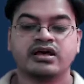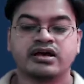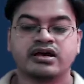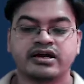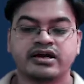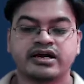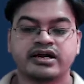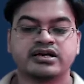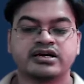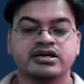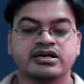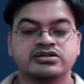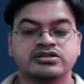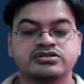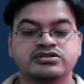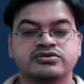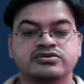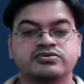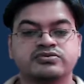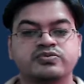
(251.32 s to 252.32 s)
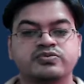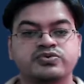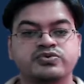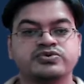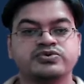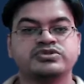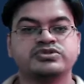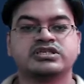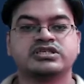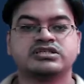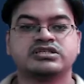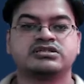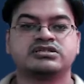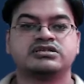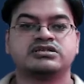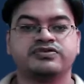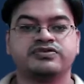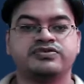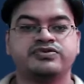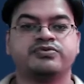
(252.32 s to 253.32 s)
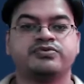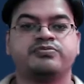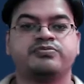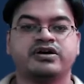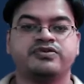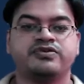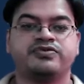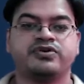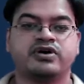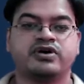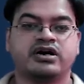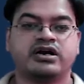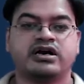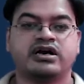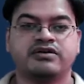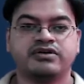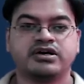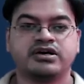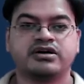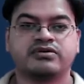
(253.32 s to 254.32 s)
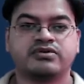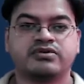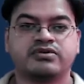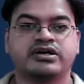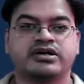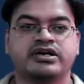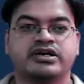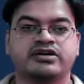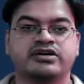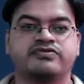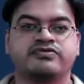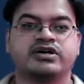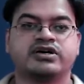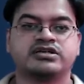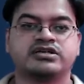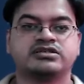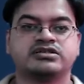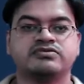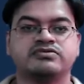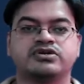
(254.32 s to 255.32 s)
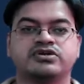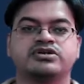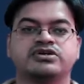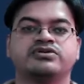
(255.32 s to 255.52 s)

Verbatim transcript: Correct? So you just, if you if you are having a quadratic function, what